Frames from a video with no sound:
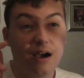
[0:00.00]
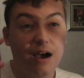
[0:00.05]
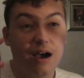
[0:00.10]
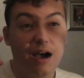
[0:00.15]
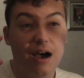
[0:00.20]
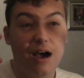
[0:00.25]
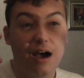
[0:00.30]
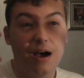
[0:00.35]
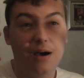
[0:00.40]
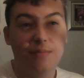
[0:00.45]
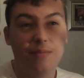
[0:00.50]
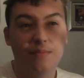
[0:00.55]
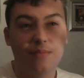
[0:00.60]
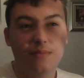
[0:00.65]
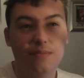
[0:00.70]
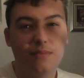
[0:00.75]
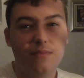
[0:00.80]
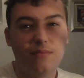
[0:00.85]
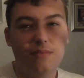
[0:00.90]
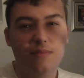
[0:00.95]

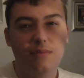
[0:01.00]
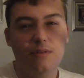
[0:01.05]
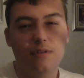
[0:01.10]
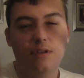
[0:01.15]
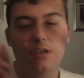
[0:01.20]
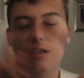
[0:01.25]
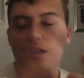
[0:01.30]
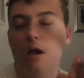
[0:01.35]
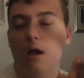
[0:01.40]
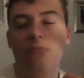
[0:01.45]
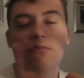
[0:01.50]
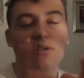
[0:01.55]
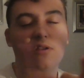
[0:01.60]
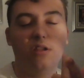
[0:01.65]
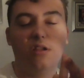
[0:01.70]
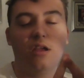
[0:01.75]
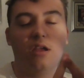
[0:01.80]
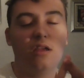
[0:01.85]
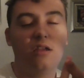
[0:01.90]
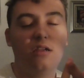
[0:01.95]
Um, you know,
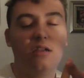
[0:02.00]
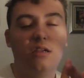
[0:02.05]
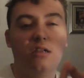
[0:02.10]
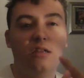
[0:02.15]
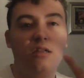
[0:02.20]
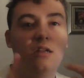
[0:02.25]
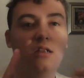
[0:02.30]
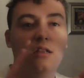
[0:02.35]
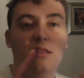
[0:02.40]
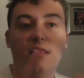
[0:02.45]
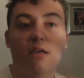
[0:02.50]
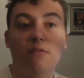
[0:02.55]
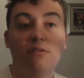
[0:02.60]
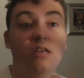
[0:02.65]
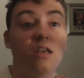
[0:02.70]
they